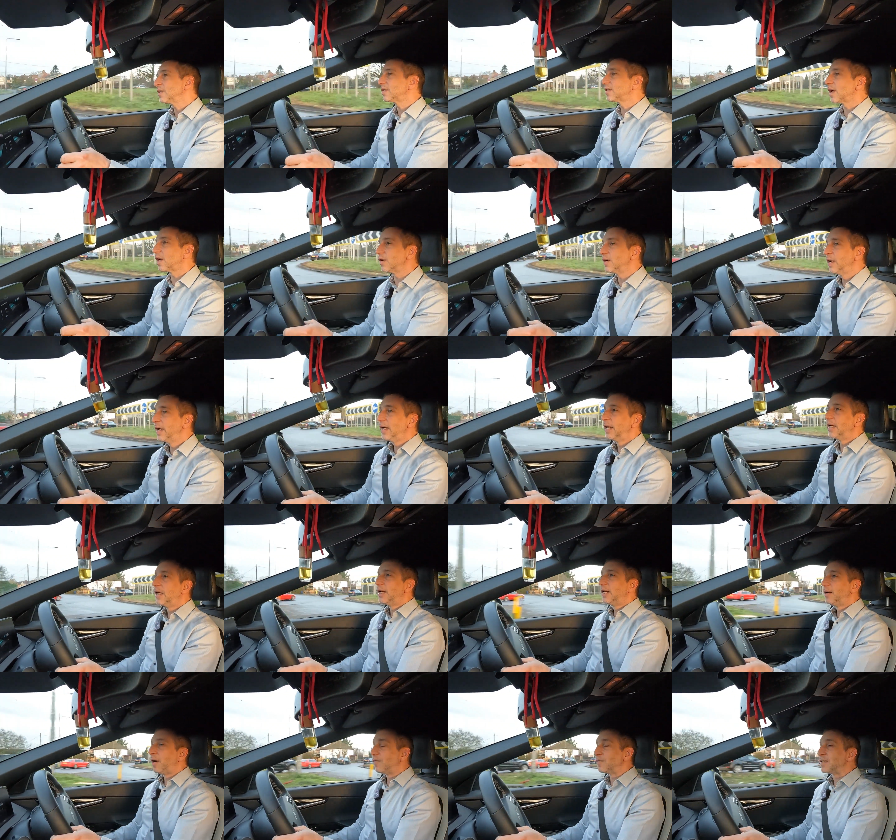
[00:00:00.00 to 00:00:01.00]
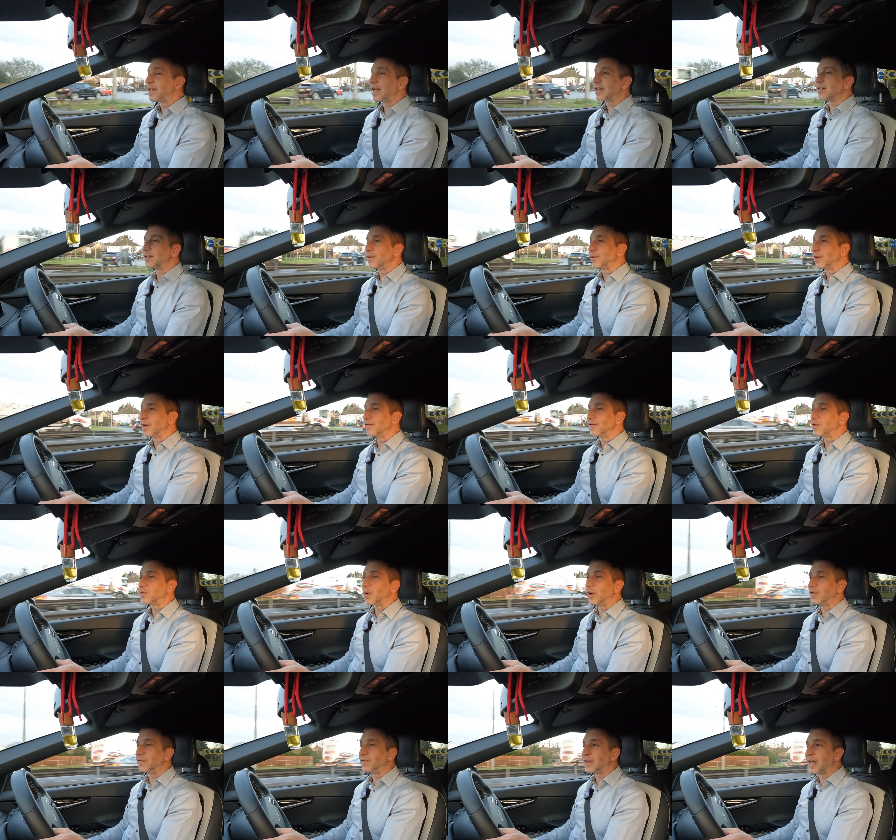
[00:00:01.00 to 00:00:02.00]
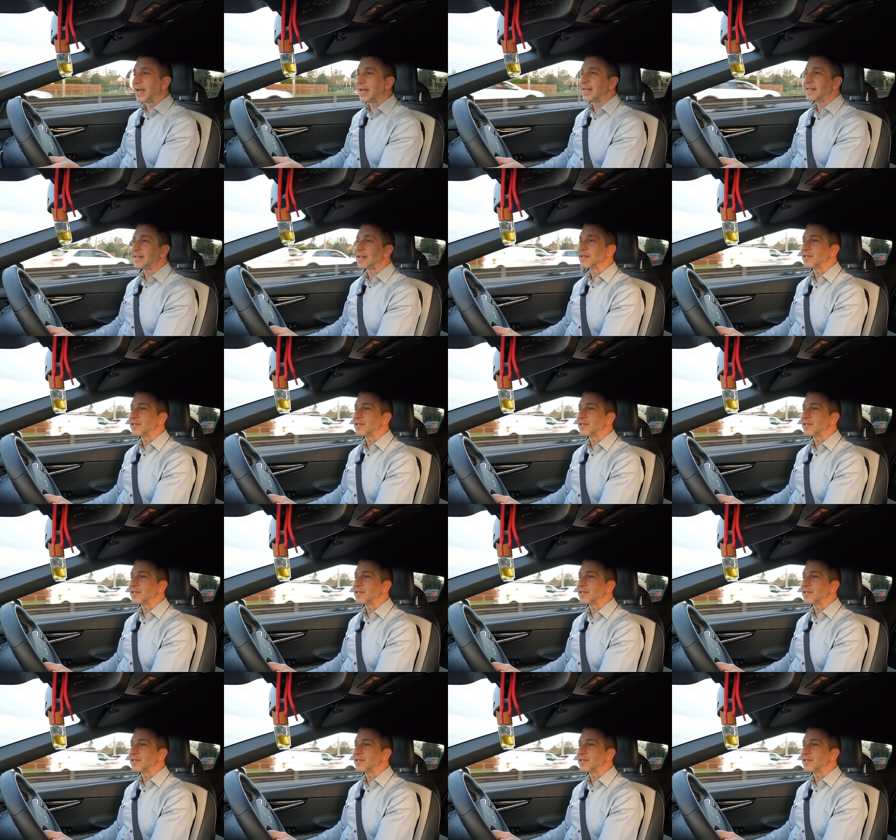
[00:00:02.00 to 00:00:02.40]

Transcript: So obviously that's not over 12 days,